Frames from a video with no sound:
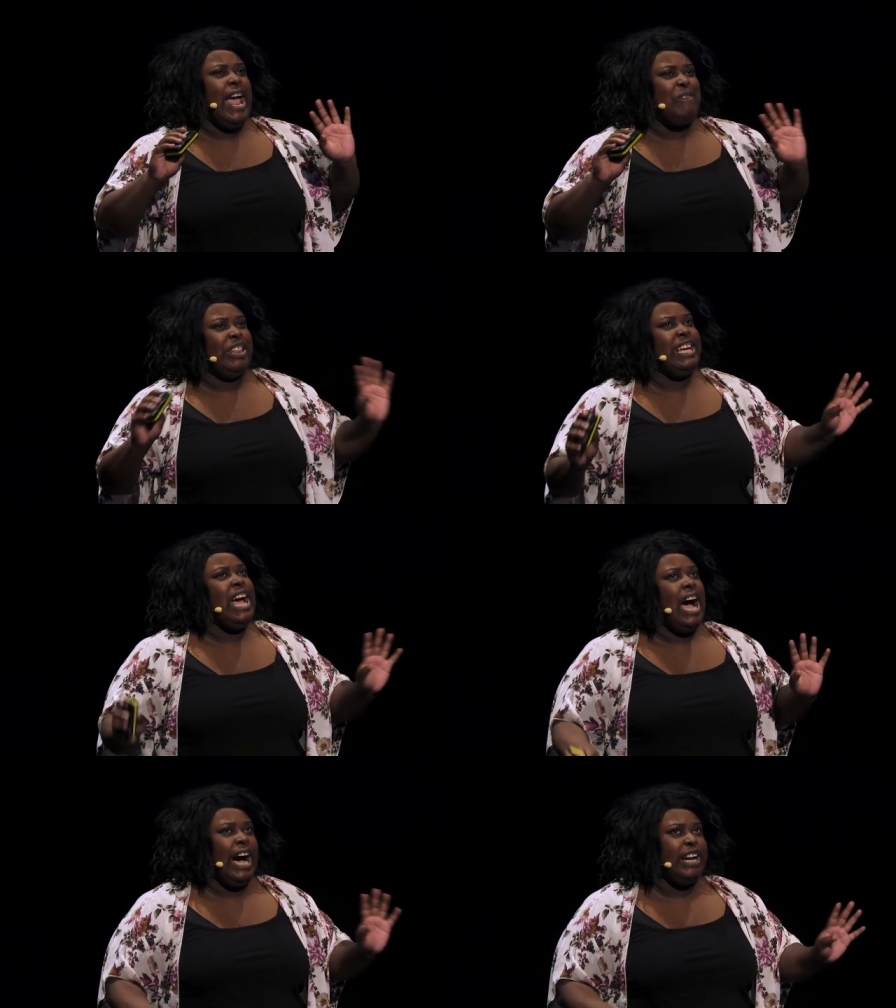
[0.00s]
everything
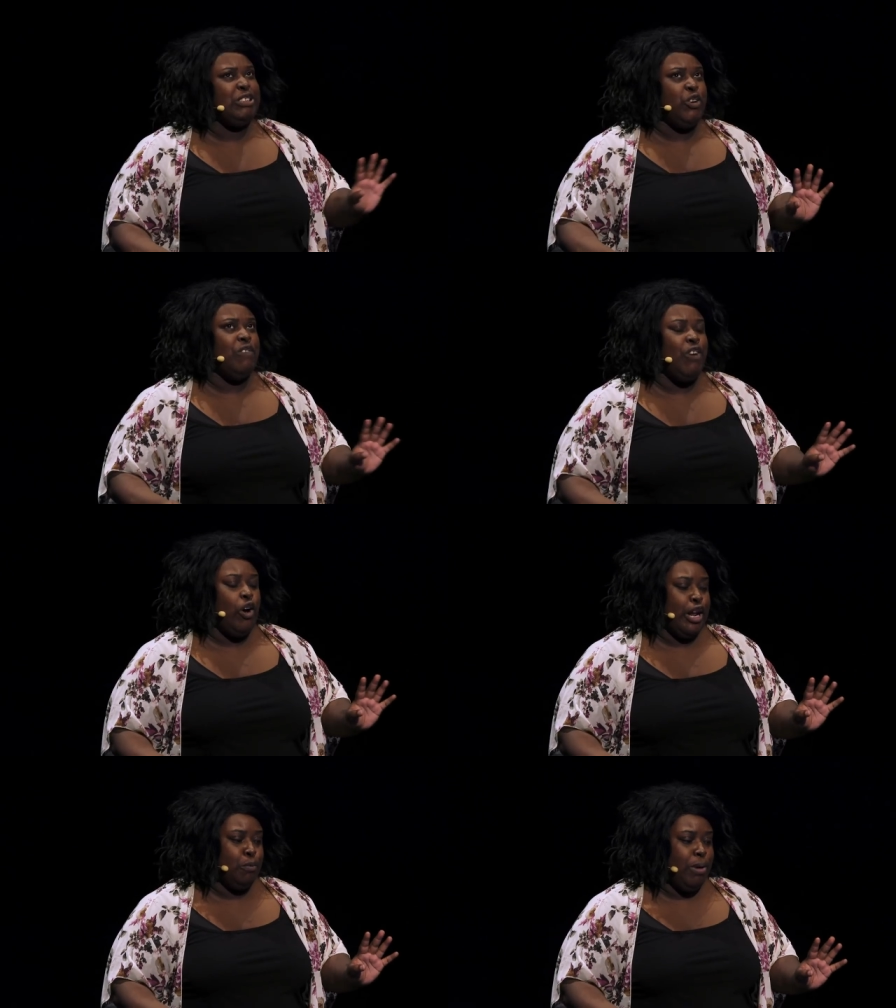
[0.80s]
kind of started
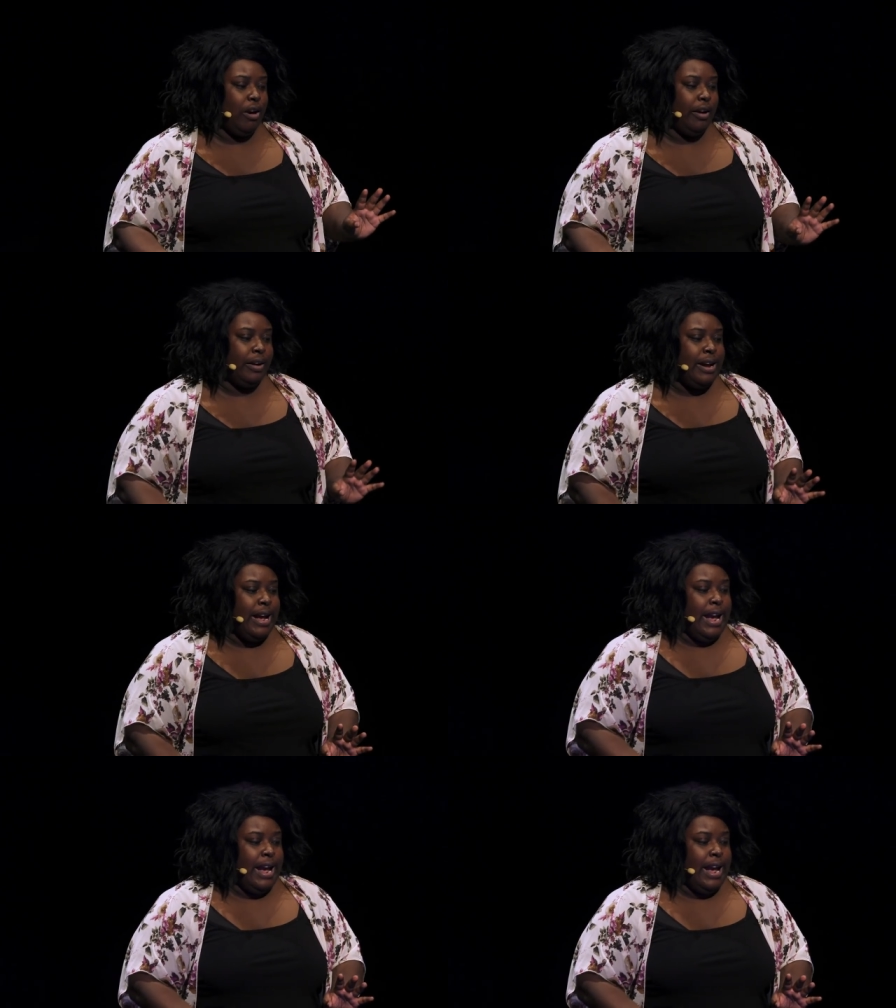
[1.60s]
falling apart.